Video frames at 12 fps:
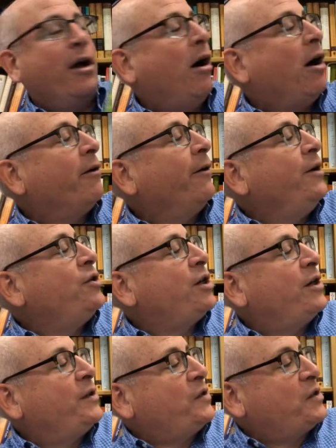
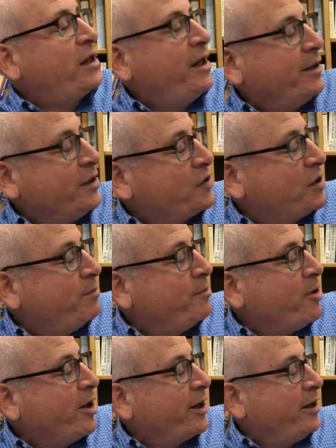oranges in the
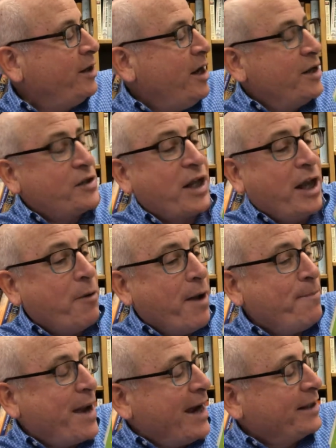supermarket. So they
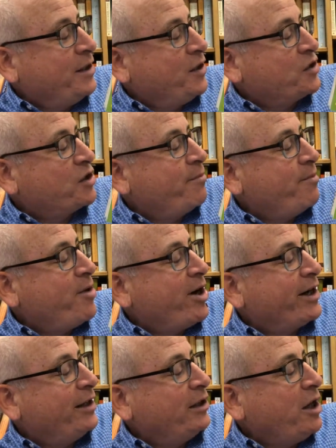went back to the
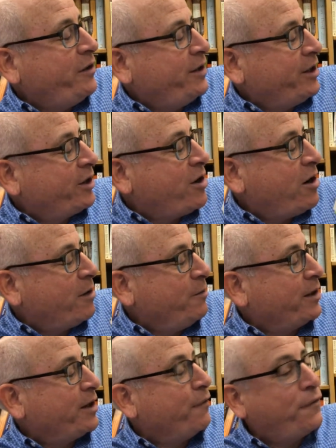supermarket, loaded their cart
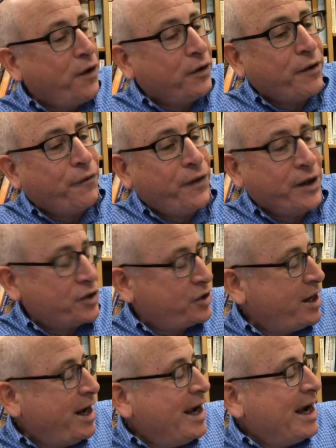with gefilte fish,
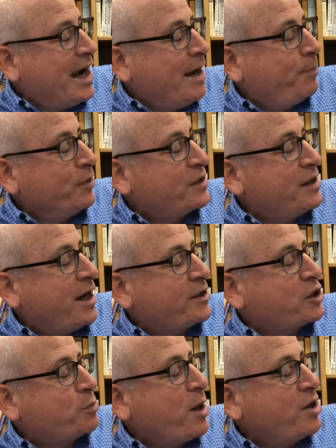apples, nuts,
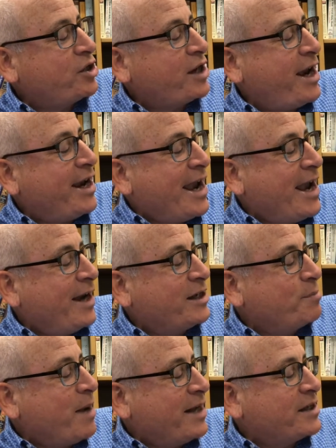sponge cake,
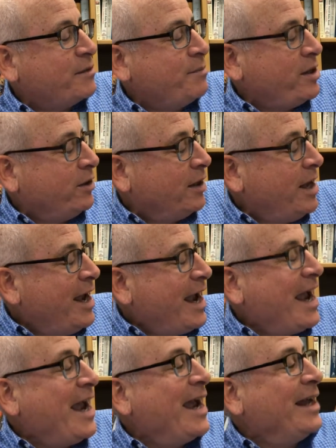eggs, matzo meal,
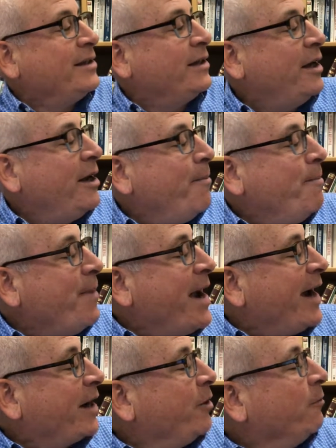and
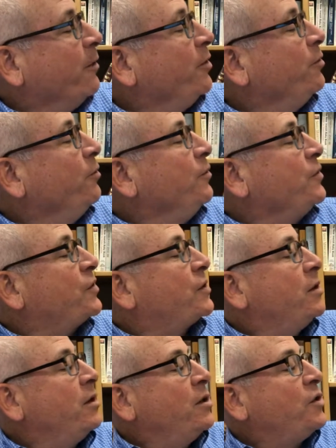macaroons.
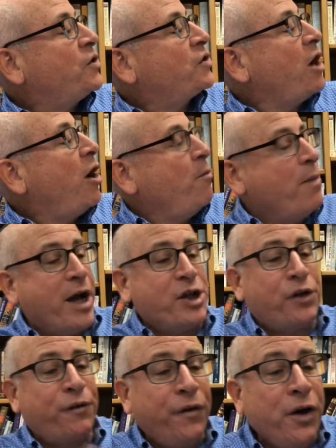So
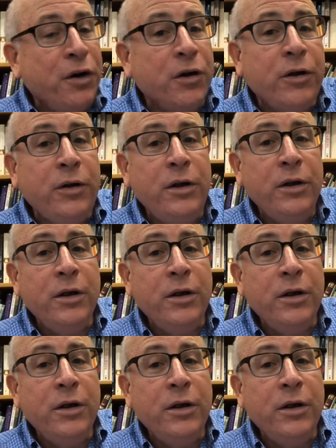much food!